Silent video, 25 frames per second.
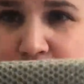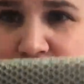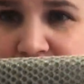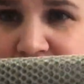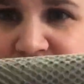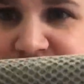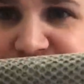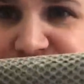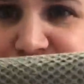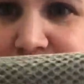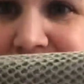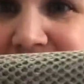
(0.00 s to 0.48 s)

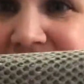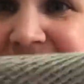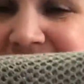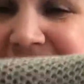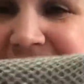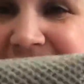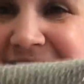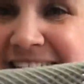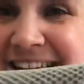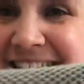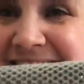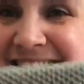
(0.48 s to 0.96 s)
As you can
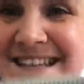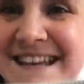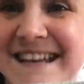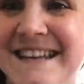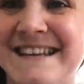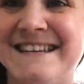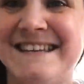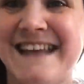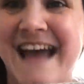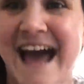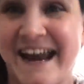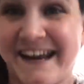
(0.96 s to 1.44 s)
see, it is a
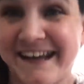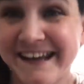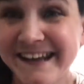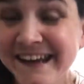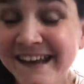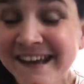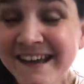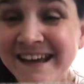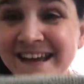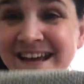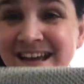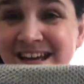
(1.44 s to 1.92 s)

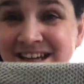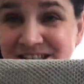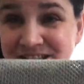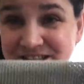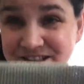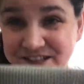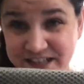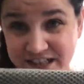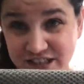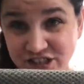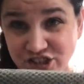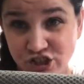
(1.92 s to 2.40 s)
netted
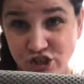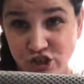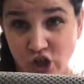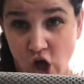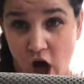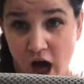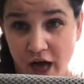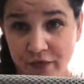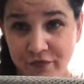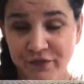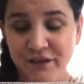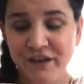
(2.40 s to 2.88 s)

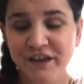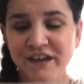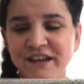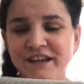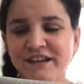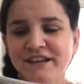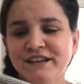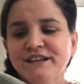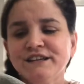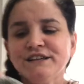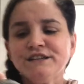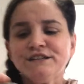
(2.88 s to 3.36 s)
dishcloth.
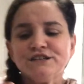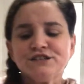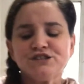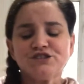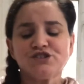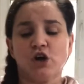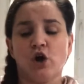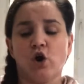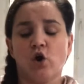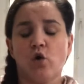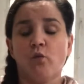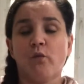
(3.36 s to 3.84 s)

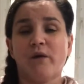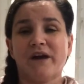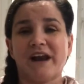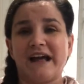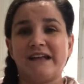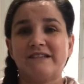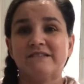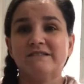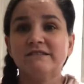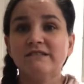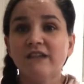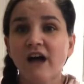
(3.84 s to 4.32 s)
So what I
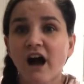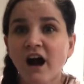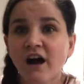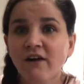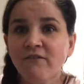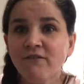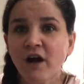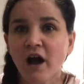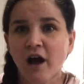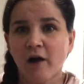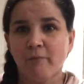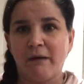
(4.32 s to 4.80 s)

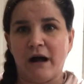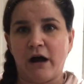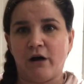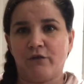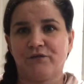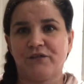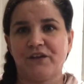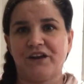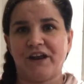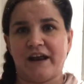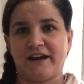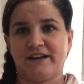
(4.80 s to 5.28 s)
love about
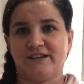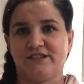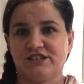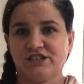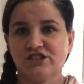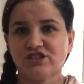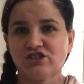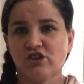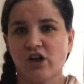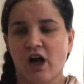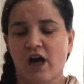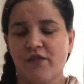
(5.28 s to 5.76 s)
the netted
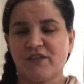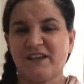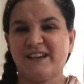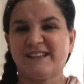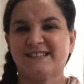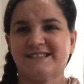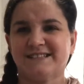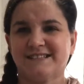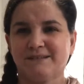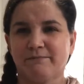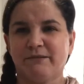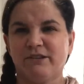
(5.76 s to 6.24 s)
dishcloth is
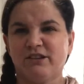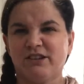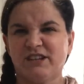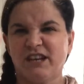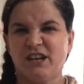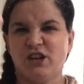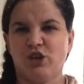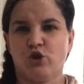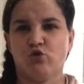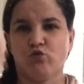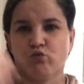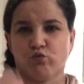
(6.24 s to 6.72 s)
its ability
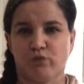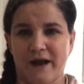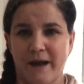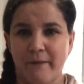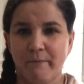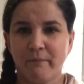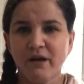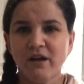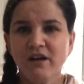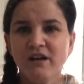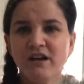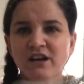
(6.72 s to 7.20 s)
to grip.